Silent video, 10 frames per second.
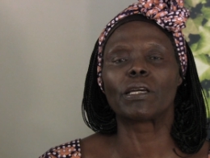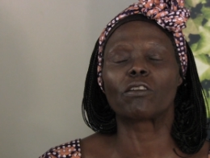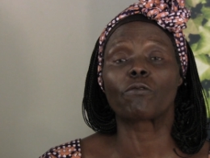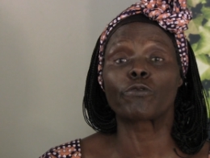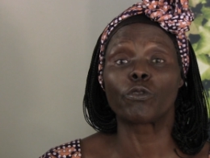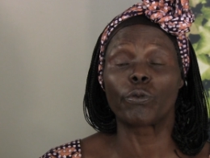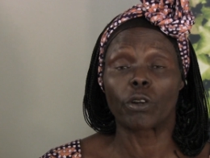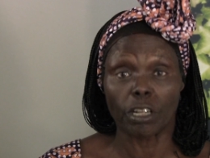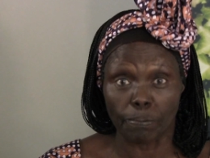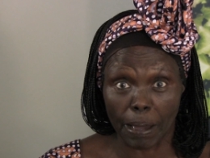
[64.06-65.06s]
many of you will
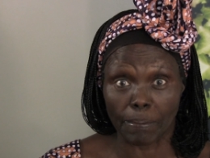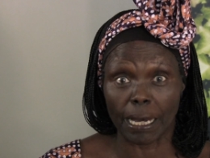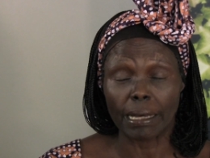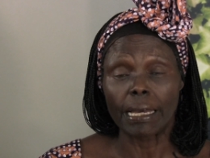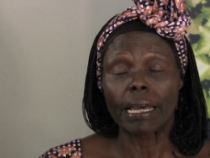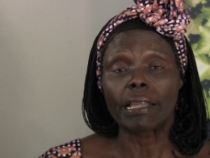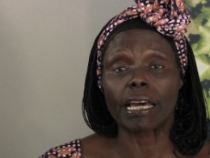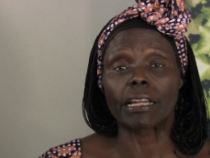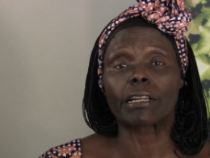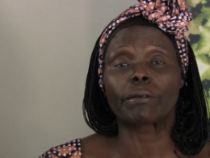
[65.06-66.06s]
remember
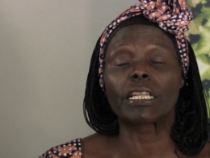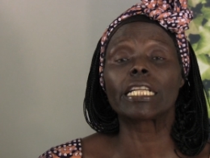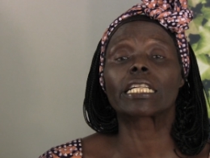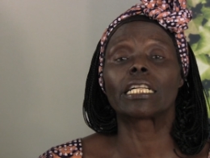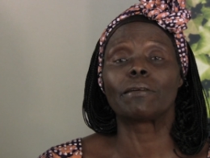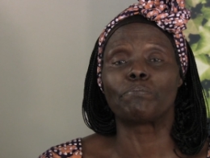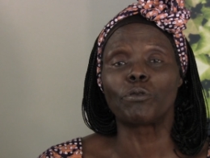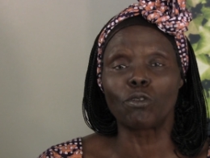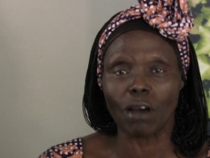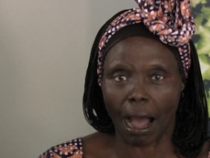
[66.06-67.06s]
that it literally
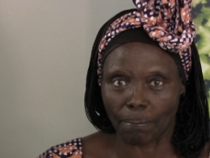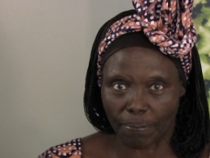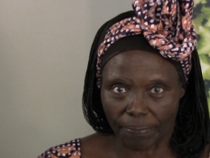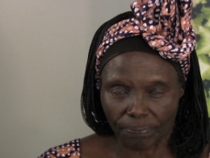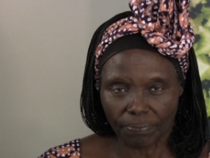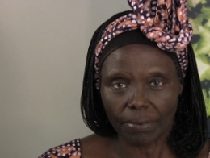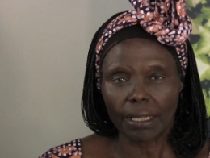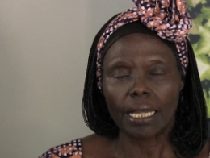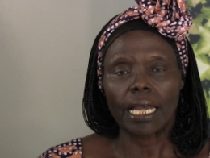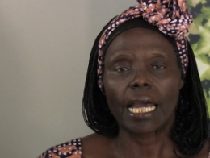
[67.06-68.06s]
blew up
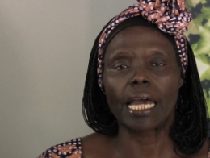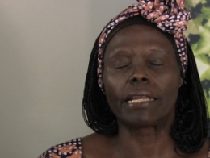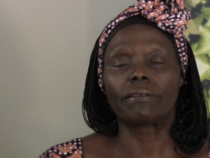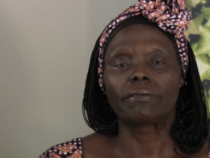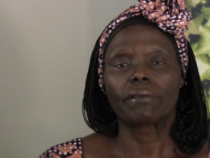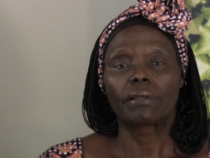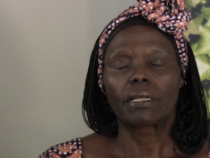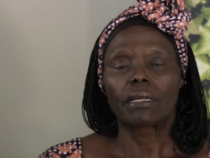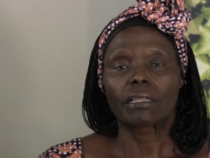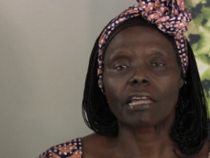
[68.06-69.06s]
and
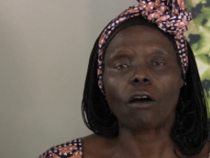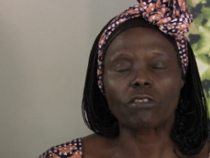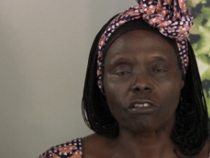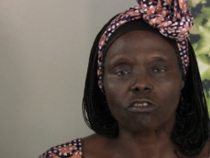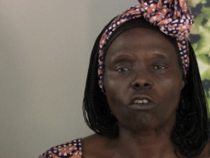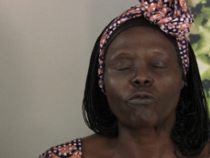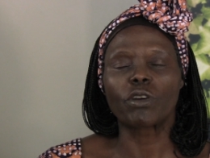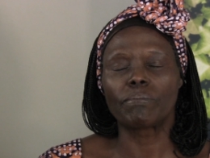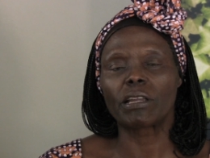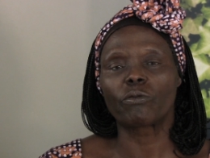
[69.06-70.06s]
thousands of
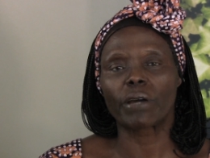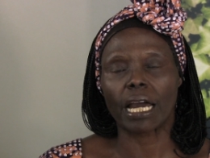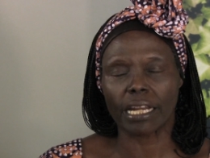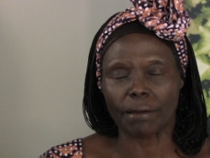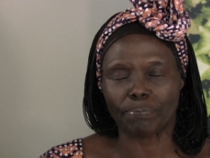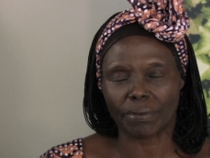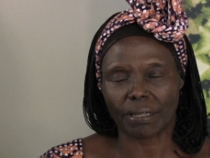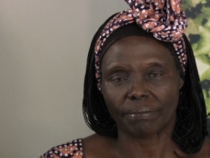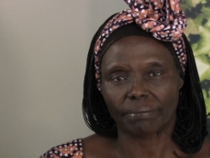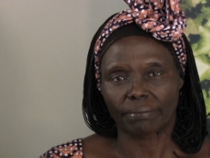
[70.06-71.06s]
women were
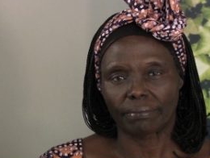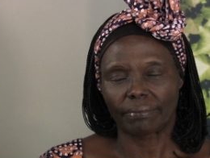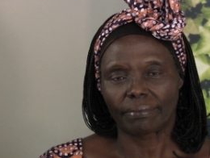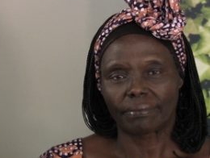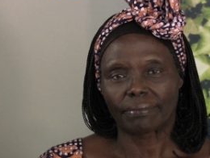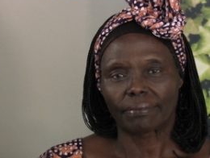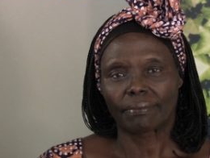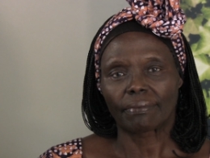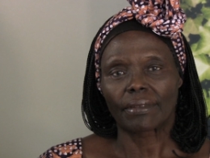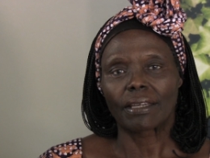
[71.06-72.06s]
raped.
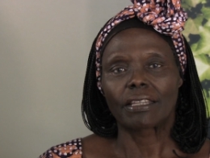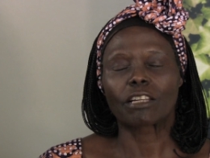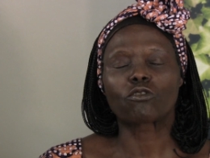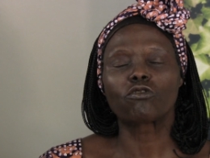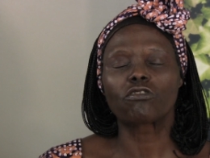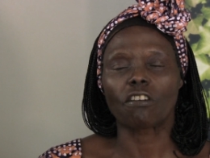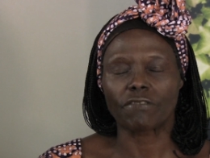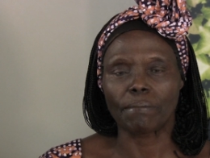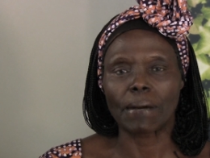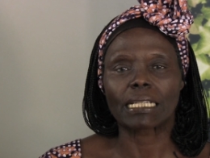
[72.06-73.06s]
The truth
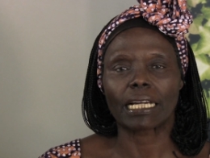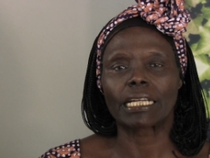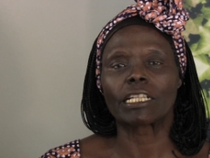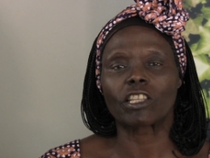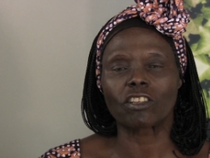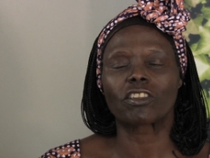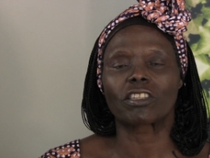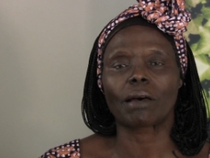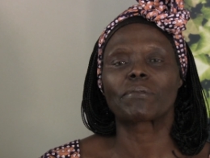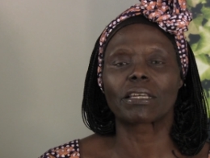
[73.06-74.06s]
of the matter is this is
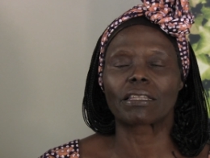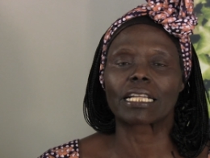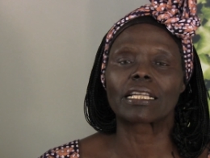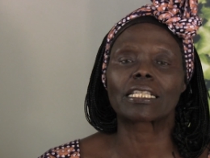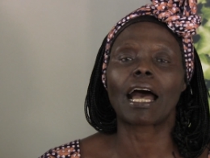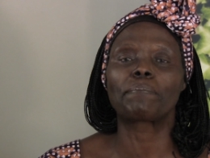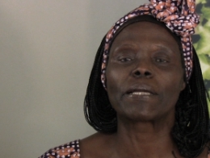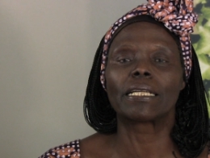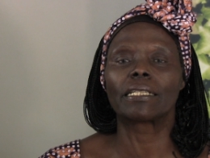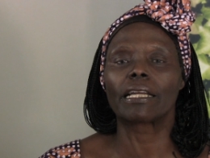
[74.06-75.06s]
something that is
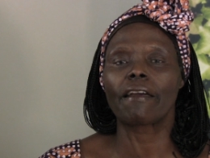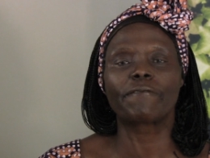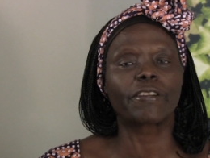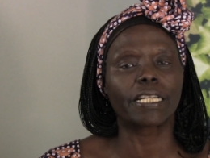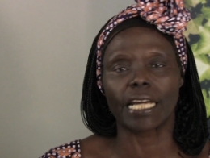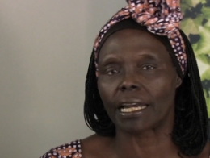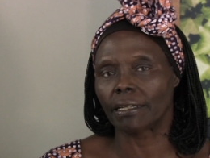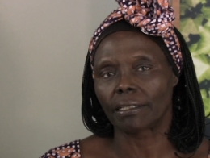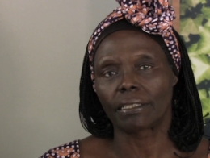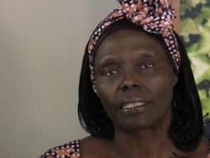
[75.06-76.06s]
happening every day,
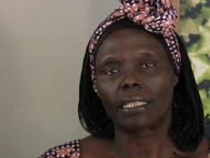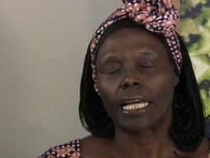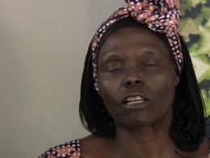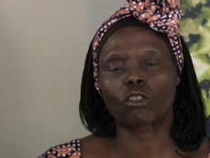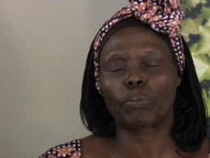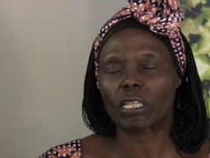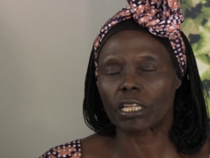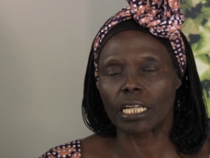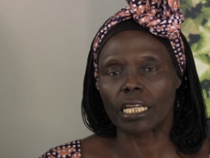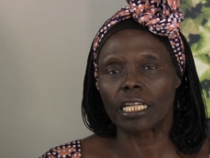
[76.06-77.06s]

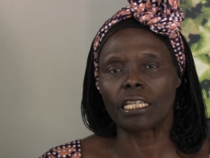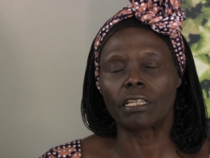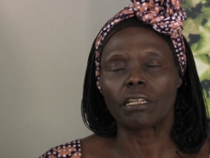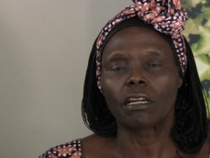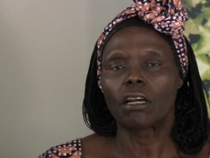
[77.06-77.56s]
especially in